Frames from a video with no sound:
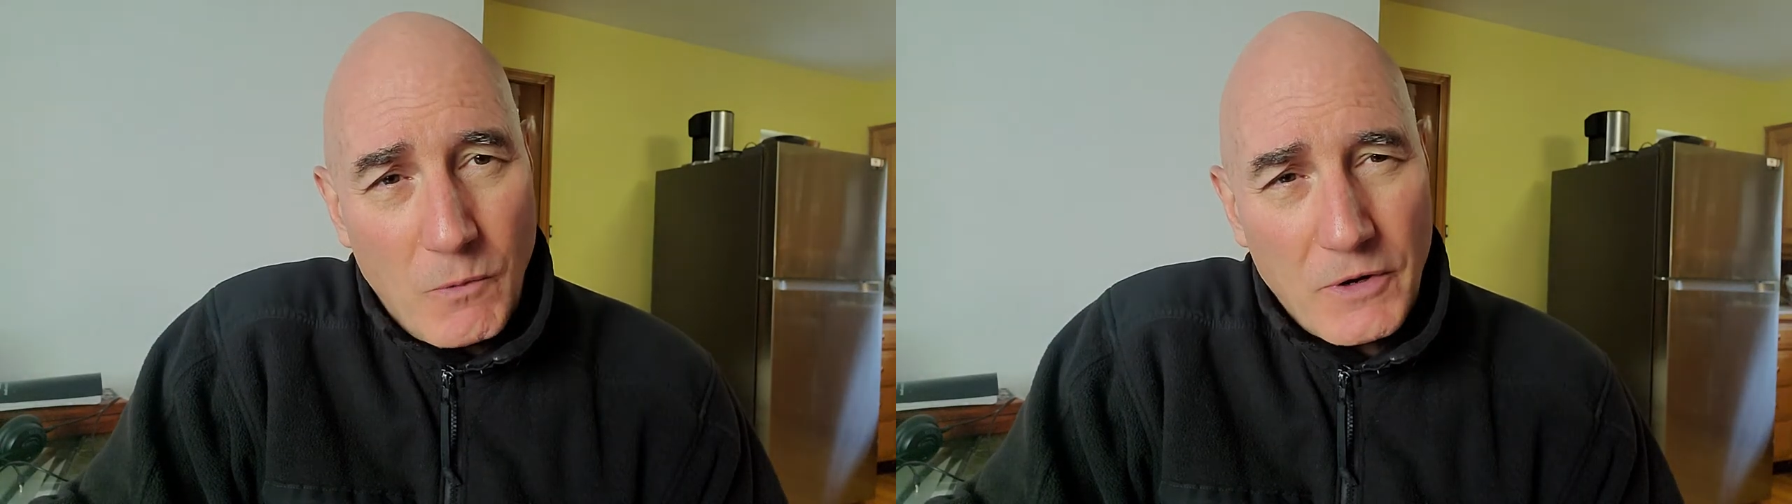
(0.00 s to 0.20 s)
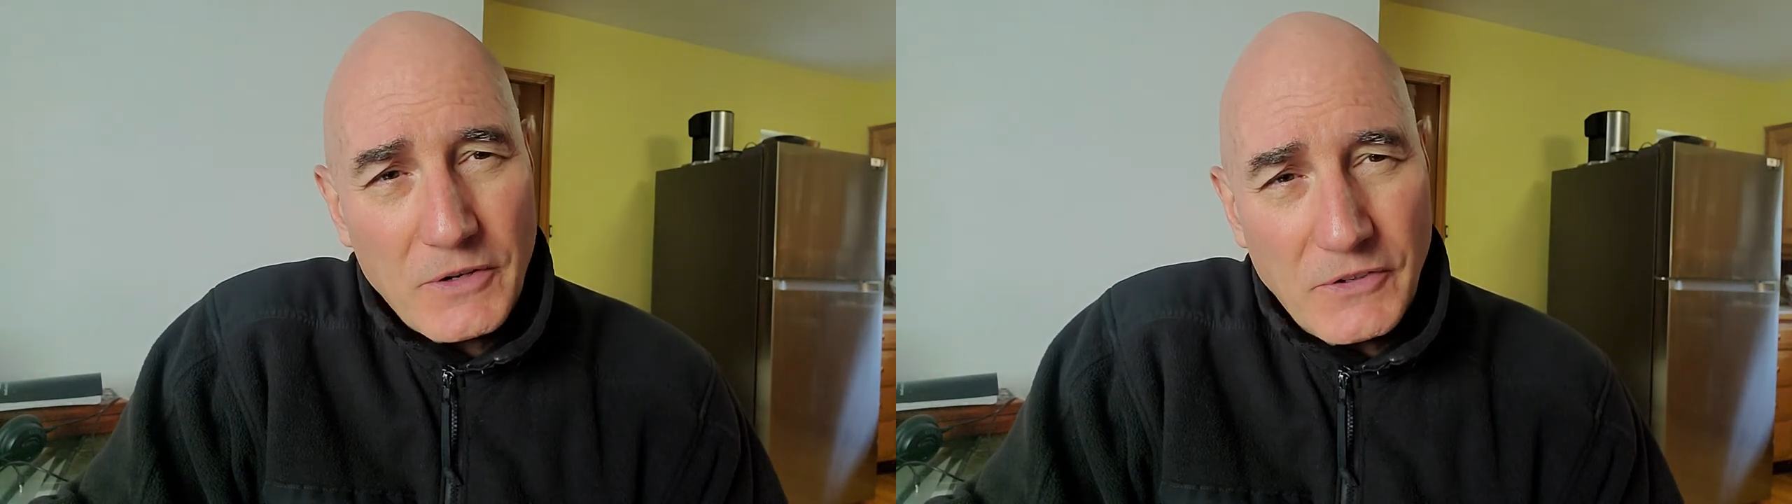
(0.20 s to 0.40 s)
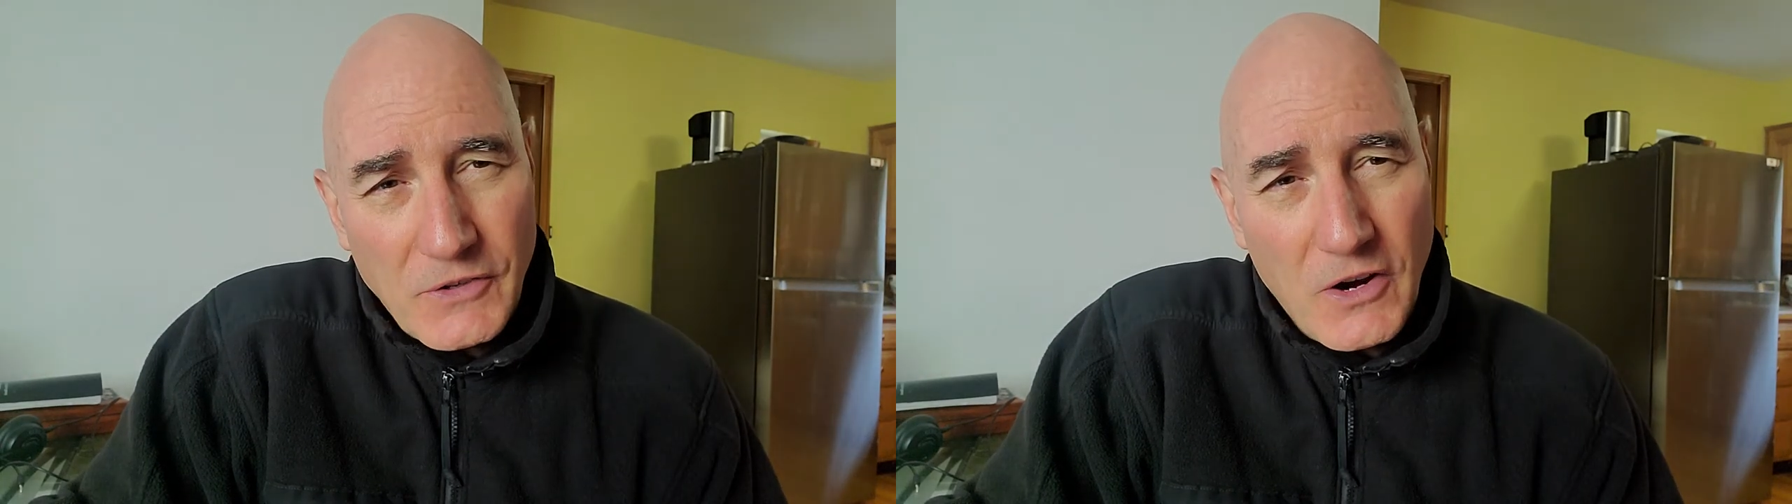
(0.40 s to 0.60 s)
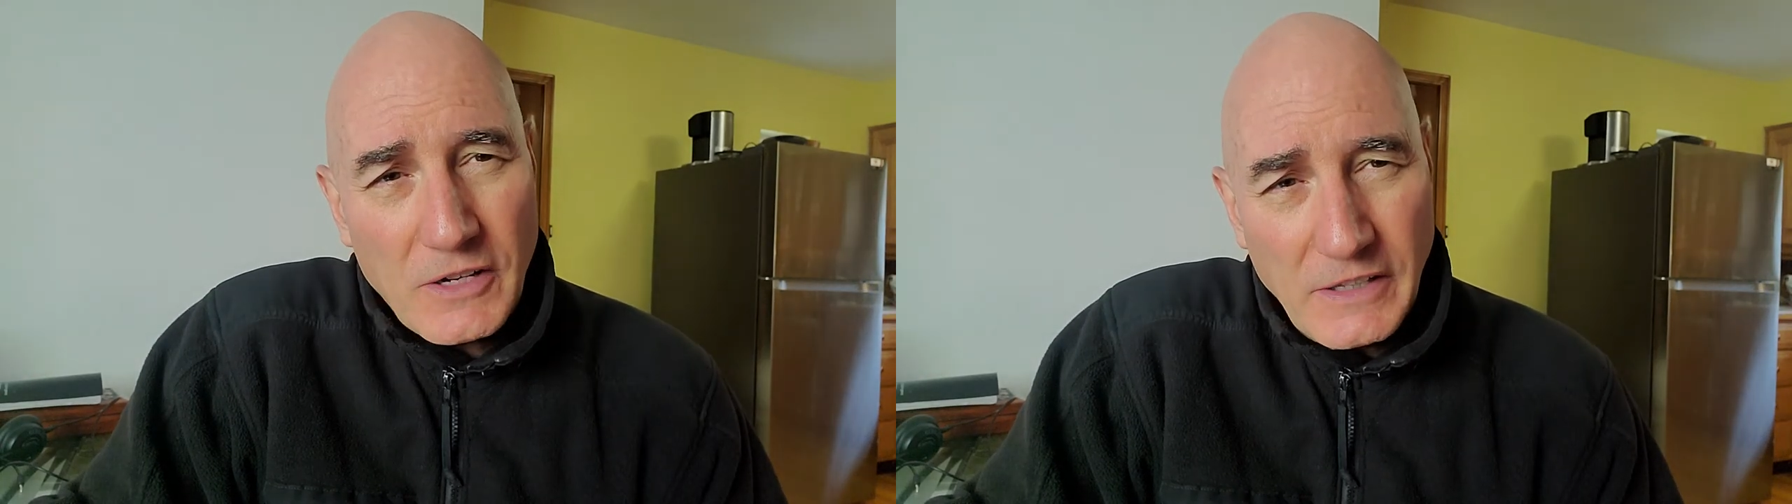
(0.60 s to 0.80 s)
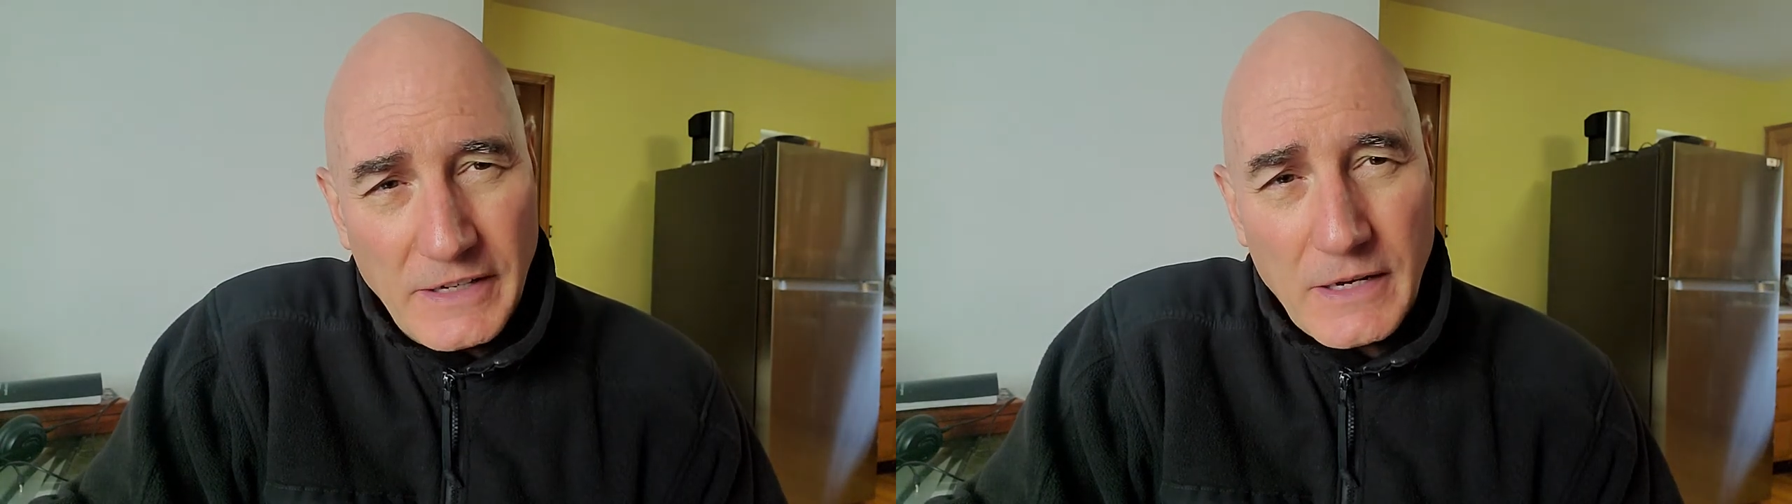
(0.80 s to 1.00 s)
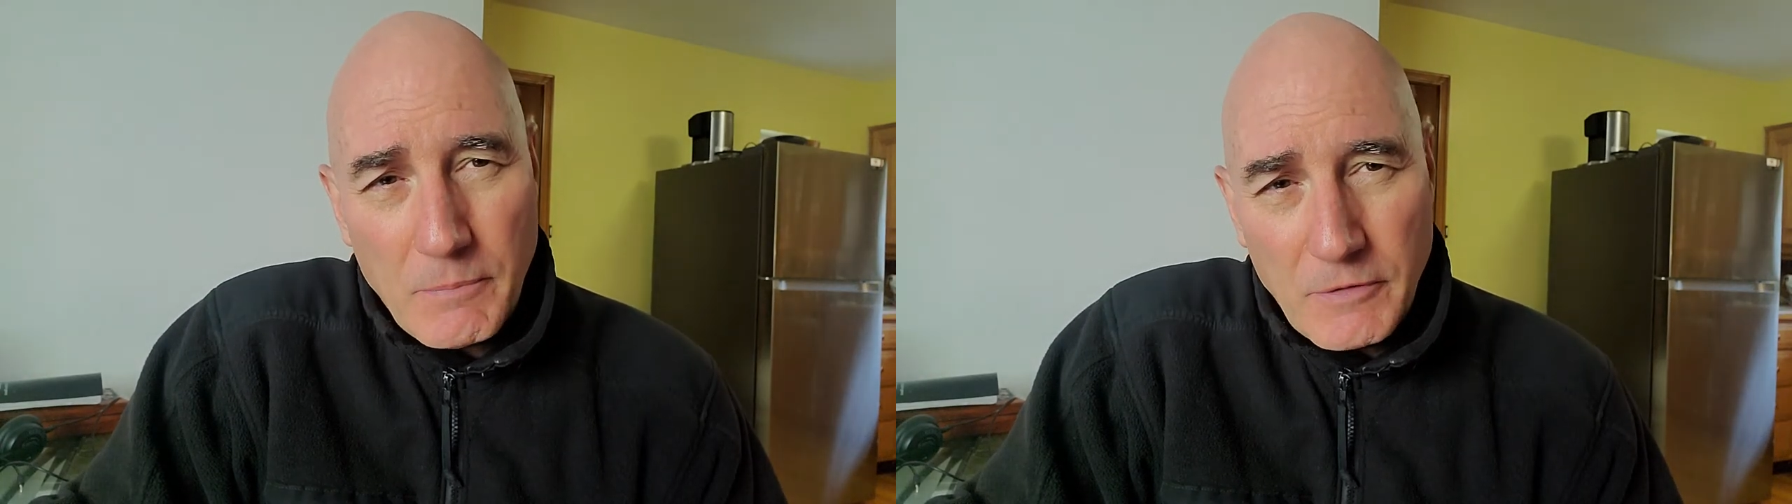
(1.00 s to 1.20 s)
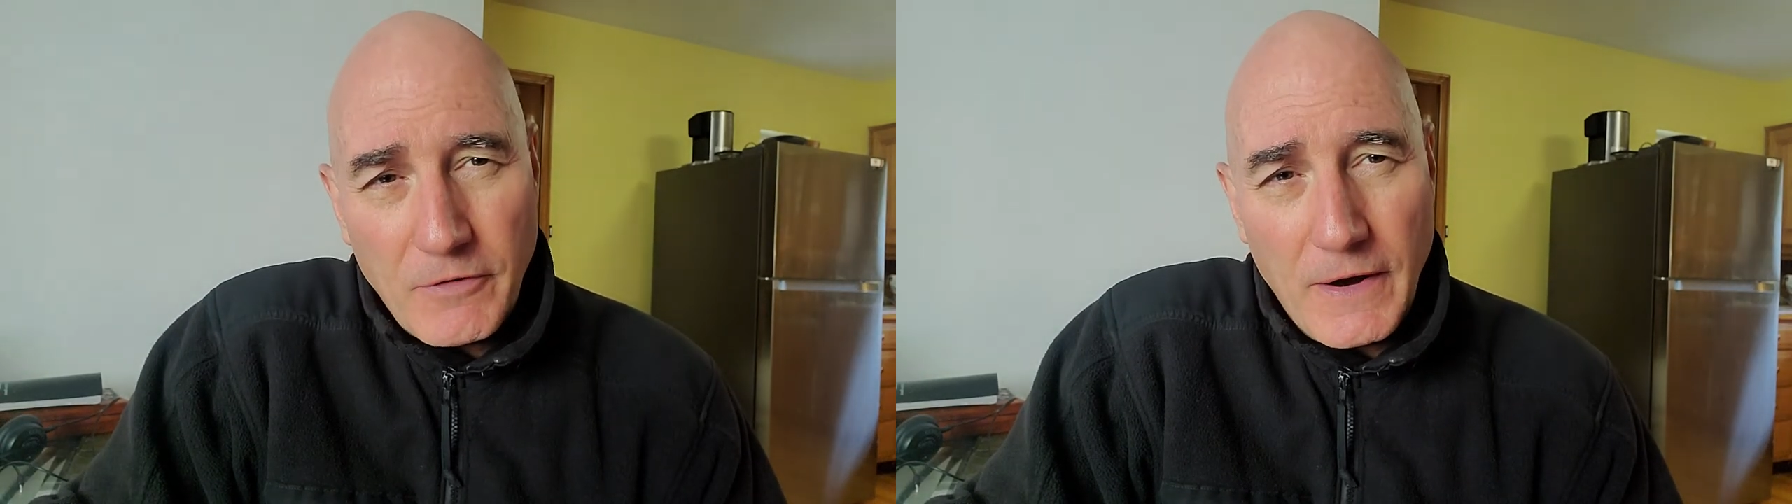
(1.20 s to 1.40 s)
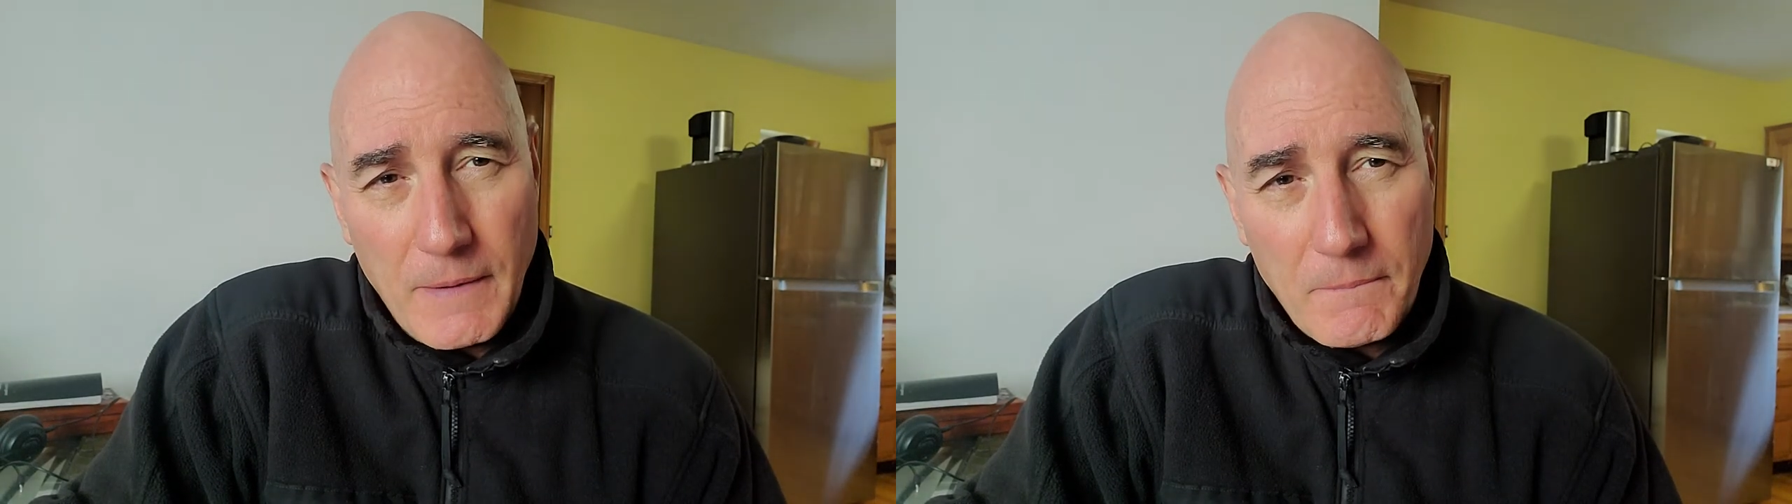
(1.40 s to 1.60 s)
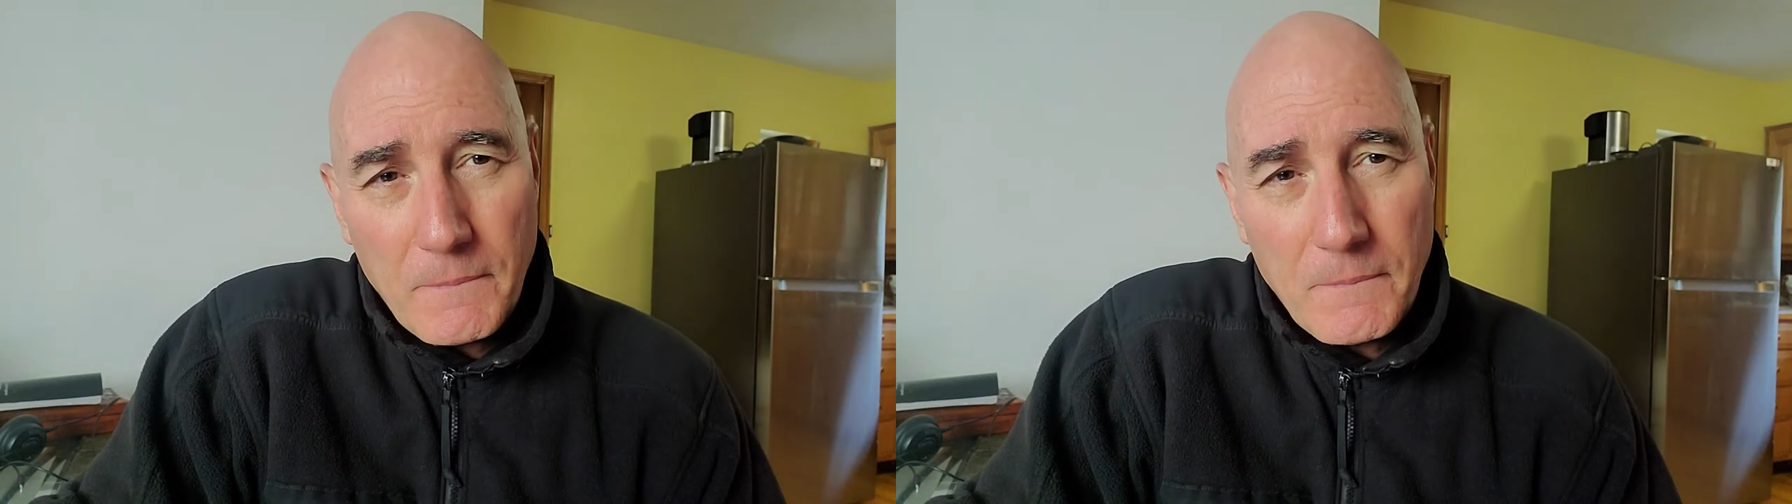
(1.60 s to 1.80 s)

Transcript: We're going to start cleaning up the frame